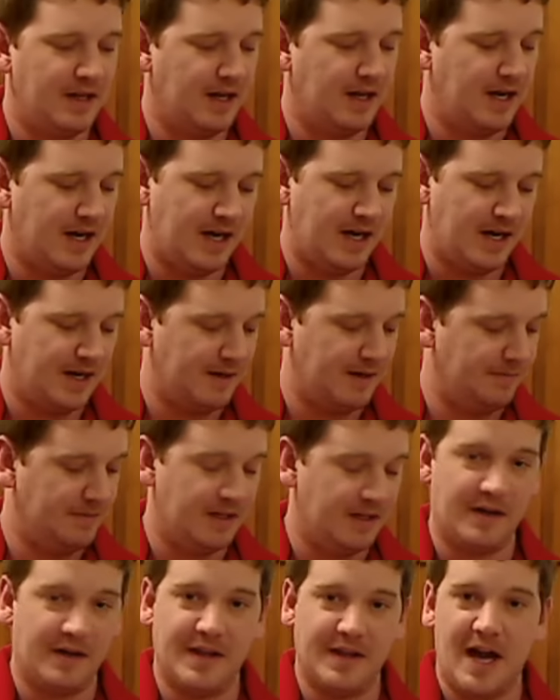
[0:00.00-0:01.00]
Um,
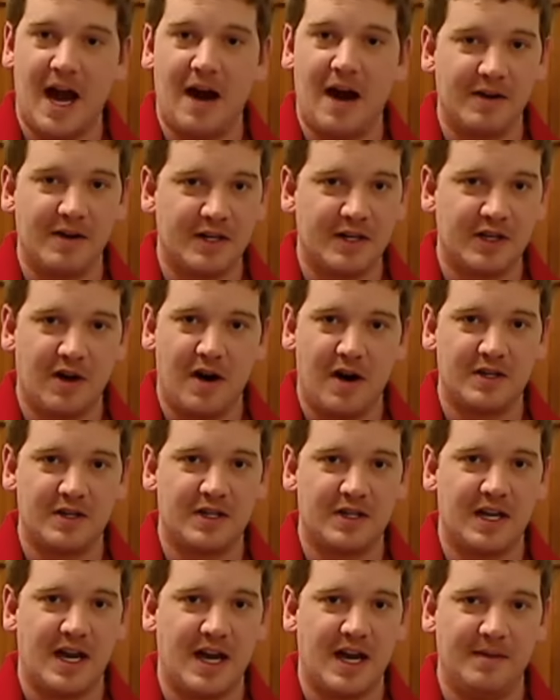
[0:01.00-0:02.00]
you know, the hour charge
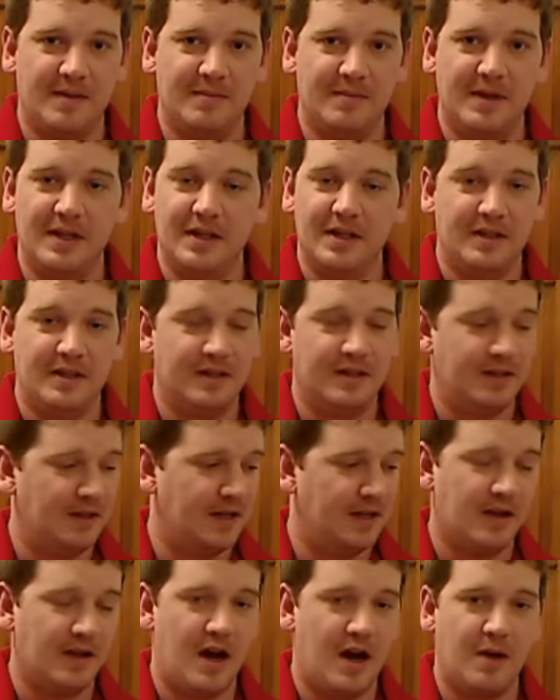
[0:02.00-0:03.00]
time
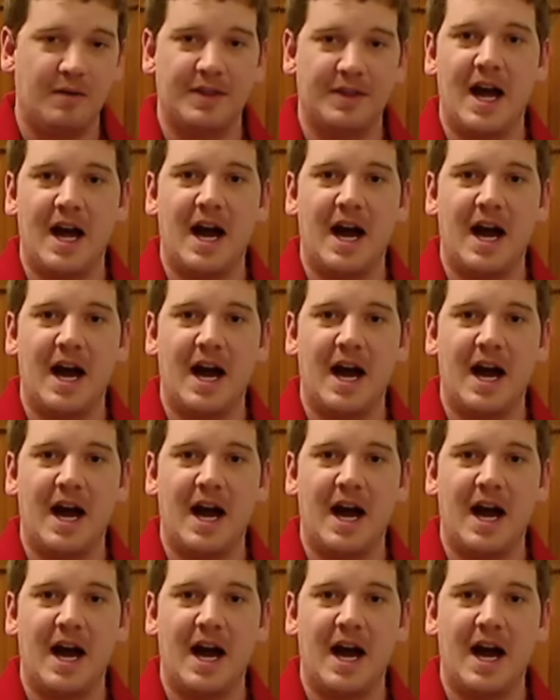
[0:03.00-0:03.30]
along with the